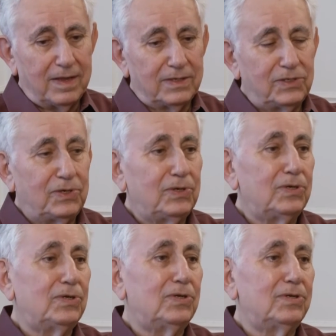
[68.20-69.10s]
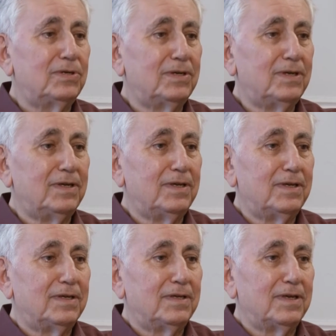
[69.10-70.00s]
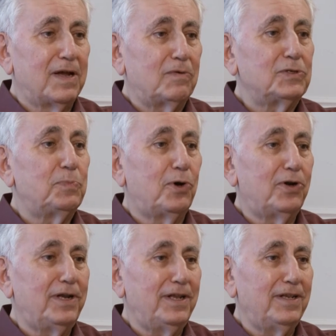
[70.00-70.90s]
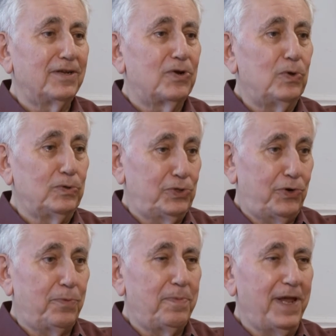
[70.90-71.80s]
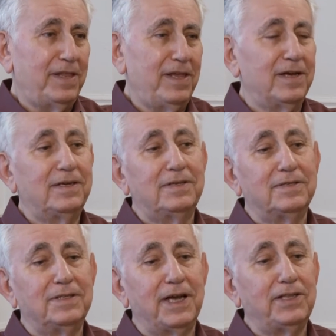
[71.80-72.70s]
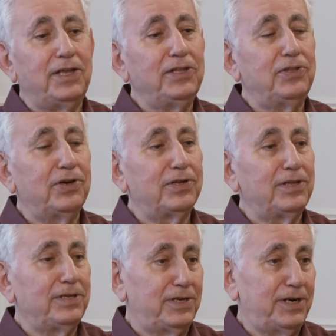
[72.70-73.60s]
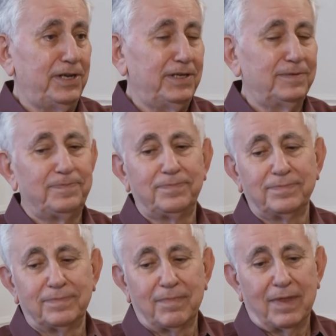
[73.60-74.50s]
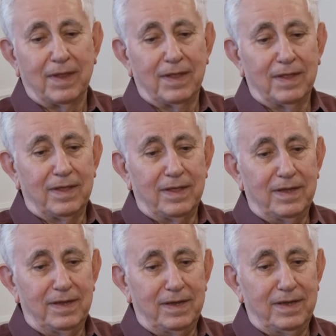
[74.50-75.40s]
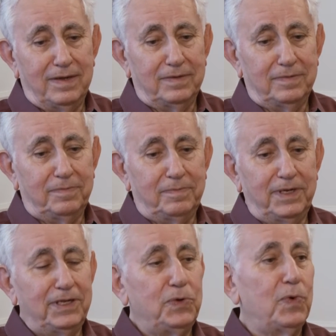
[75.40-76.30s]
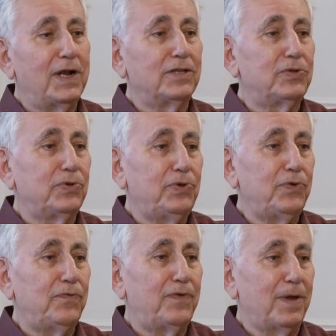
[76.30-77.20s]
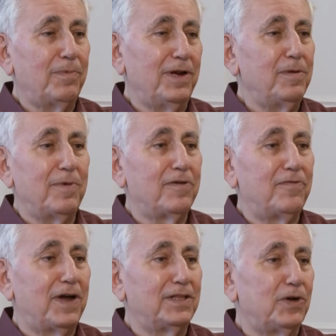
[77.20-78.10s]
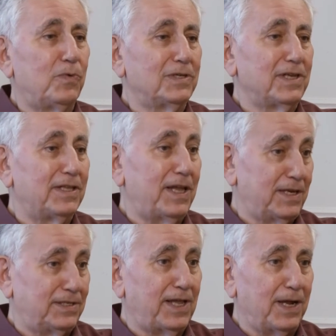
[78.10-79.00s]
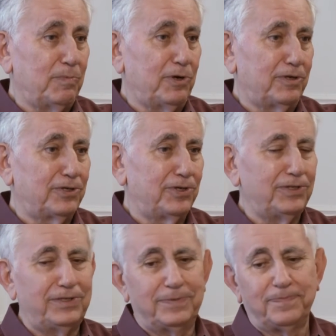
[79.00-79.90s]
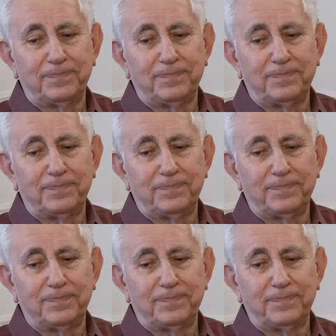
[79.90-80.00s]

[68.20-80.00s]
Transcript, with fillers: So, I was born in Cluj, Romania in nineteen thirty-three. A pretty well-to-do family. My father was a textile merchant,